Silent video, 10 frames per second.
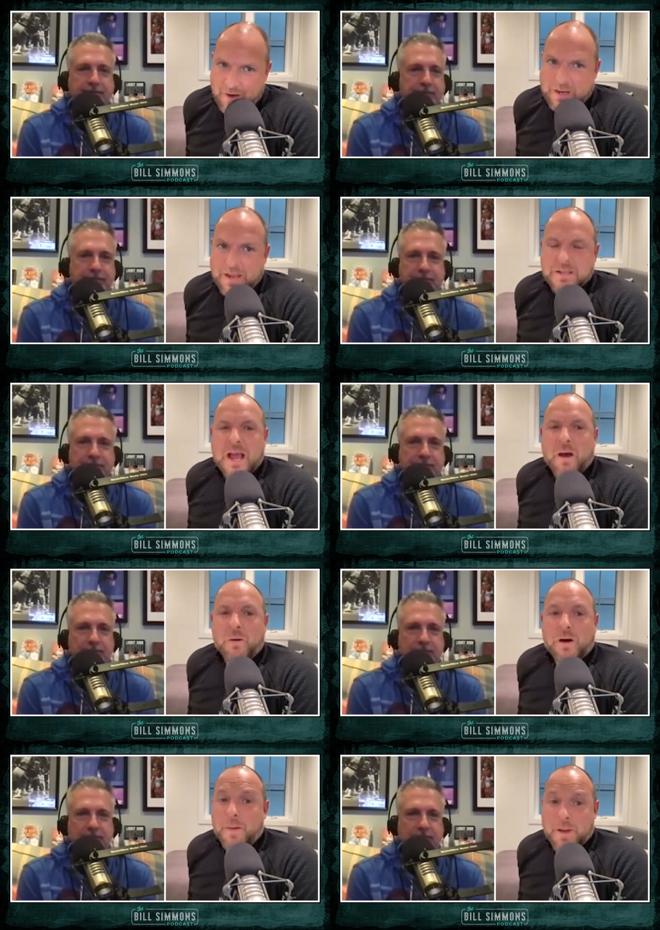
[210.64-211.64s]
Speaker 1: Okay.
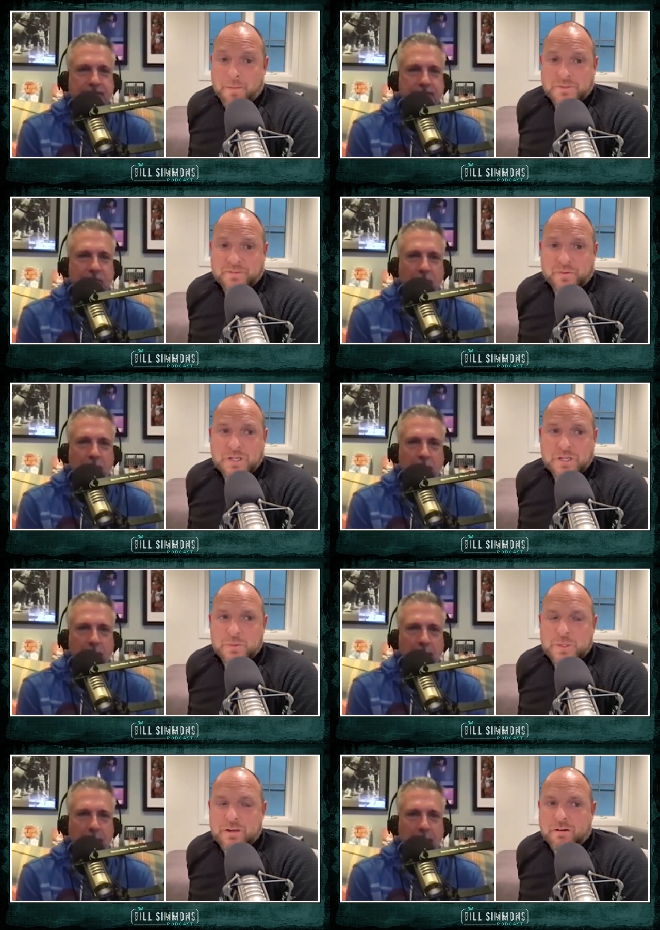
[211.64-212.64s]
Now I'm deferring to
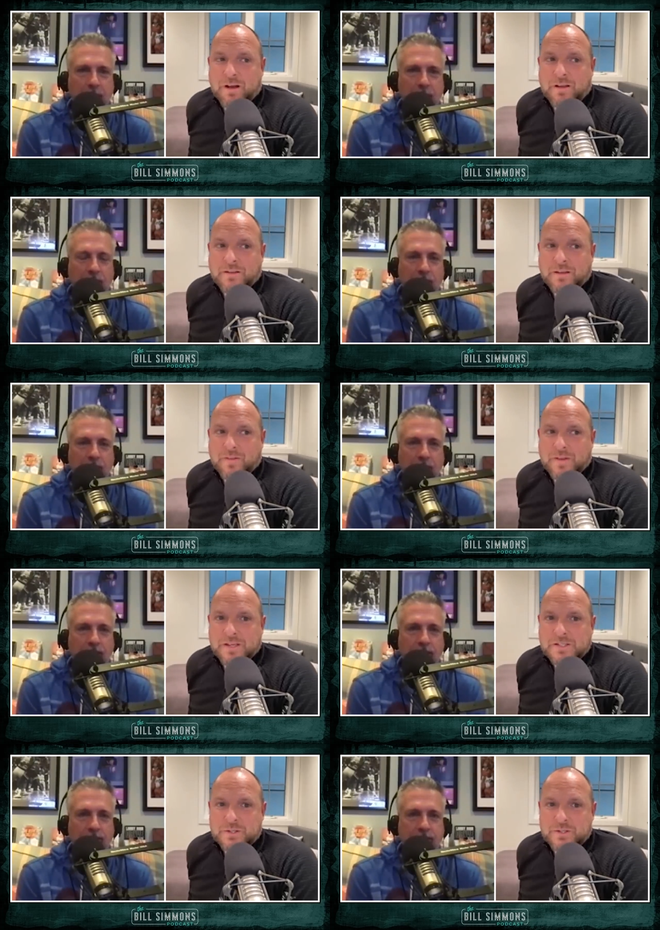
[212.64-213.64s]
you here on the
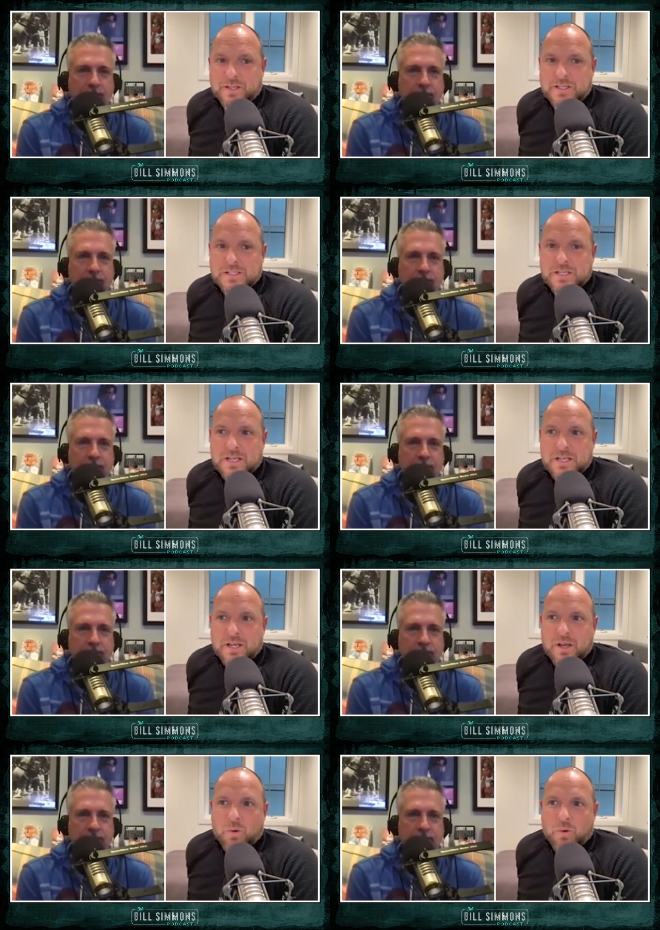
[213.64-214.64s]
history of this.
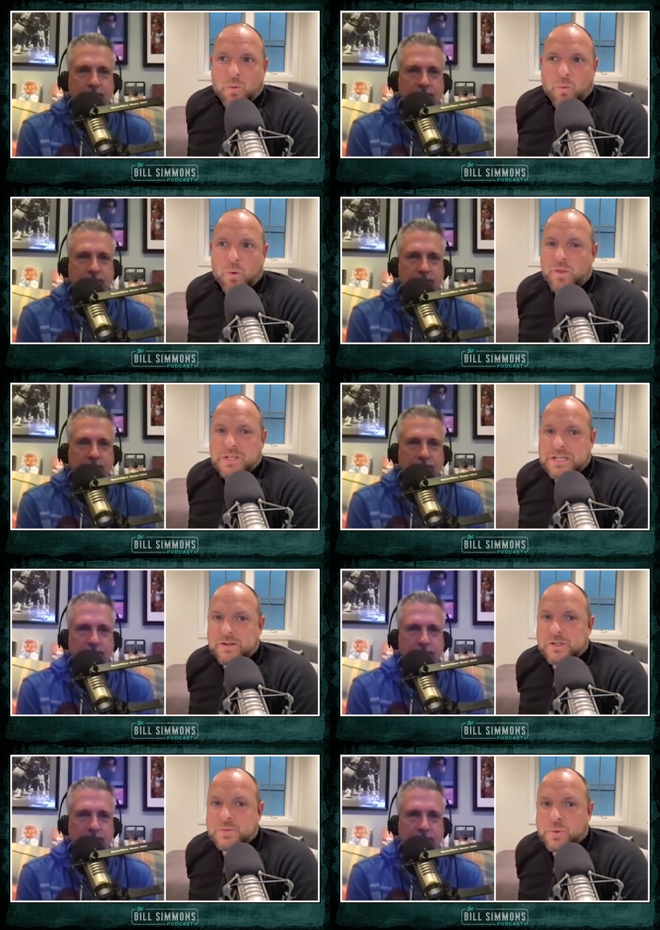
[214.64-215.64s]
Were there
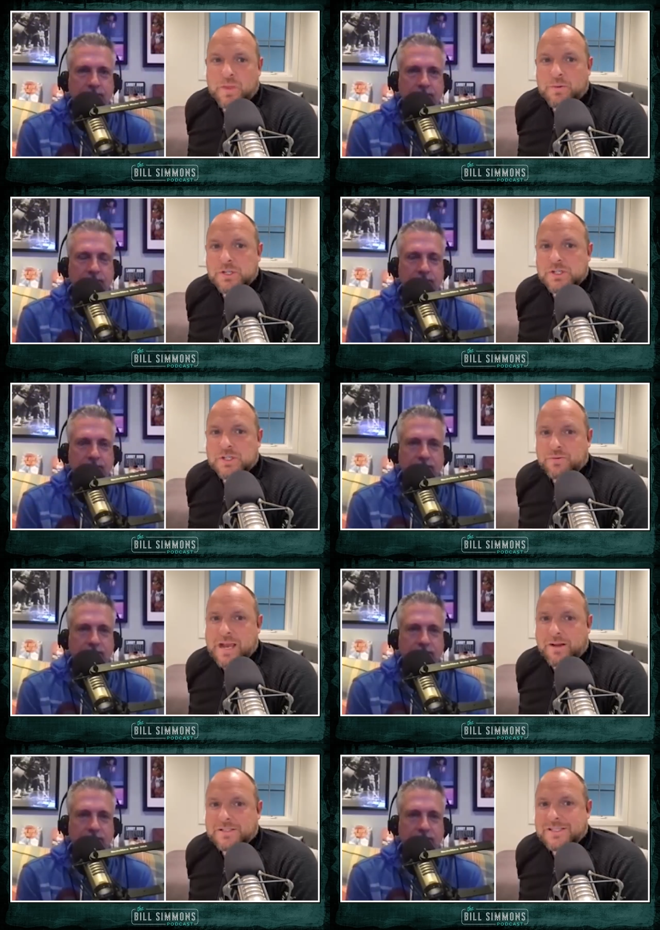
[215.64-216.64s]
years where there were just
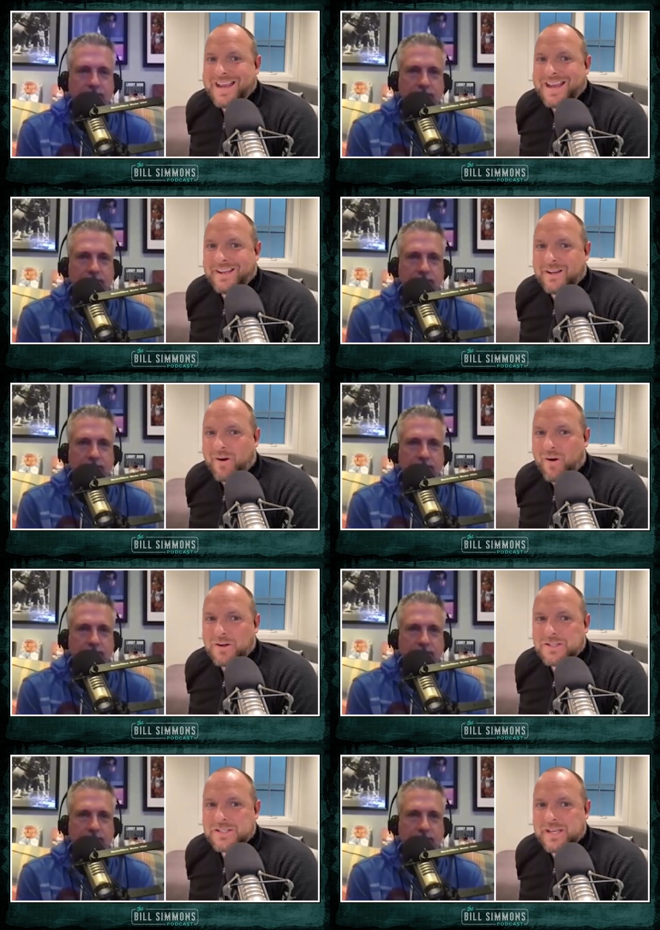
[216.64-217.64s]
three outstanding
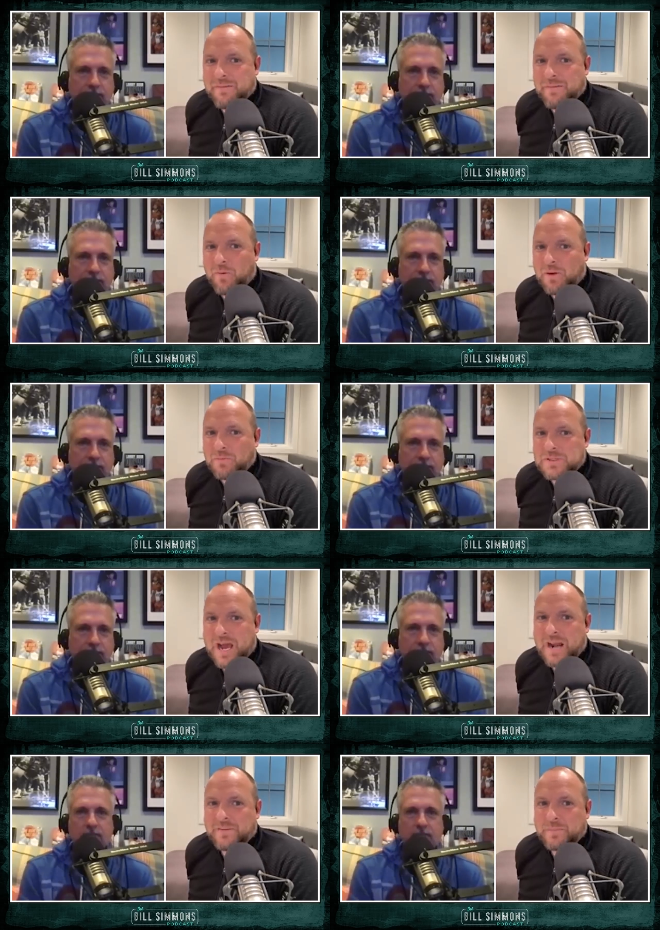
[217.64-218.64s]
guards and one was
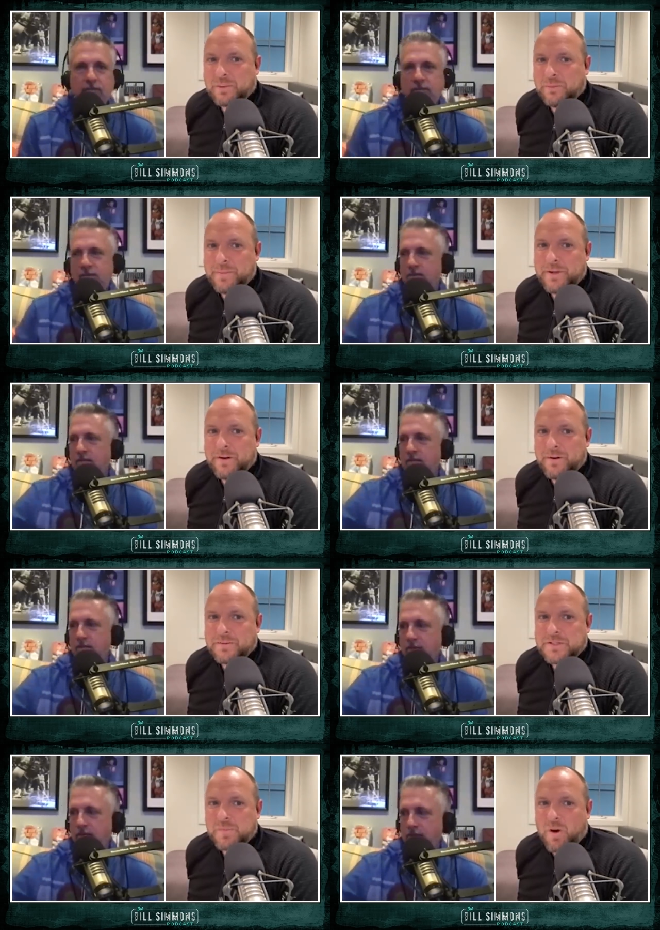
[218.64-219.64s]
kind of a
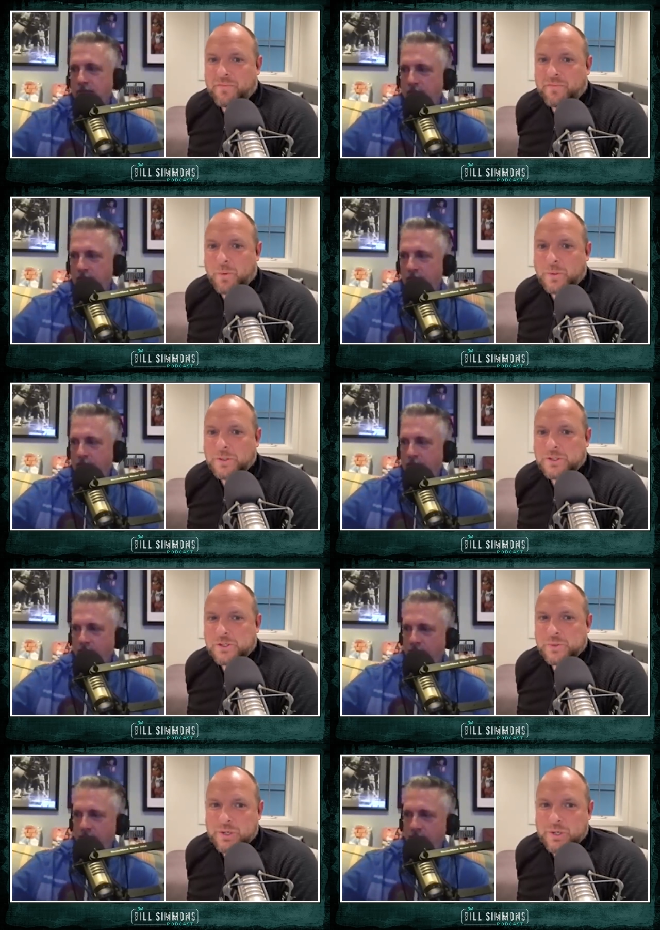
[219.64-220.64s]
perimeter, small forward,
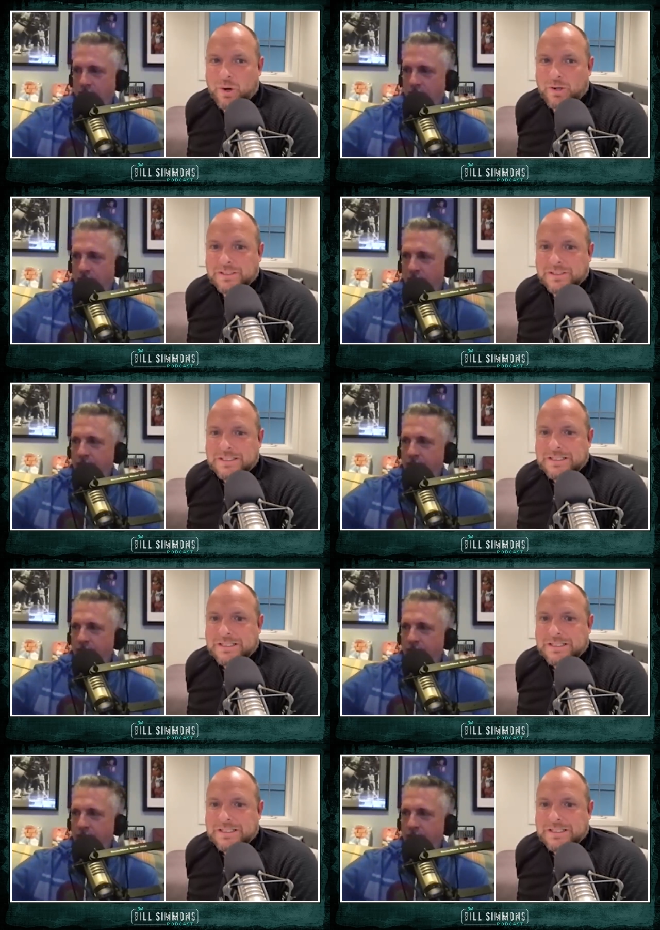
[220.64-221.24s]
shooting guard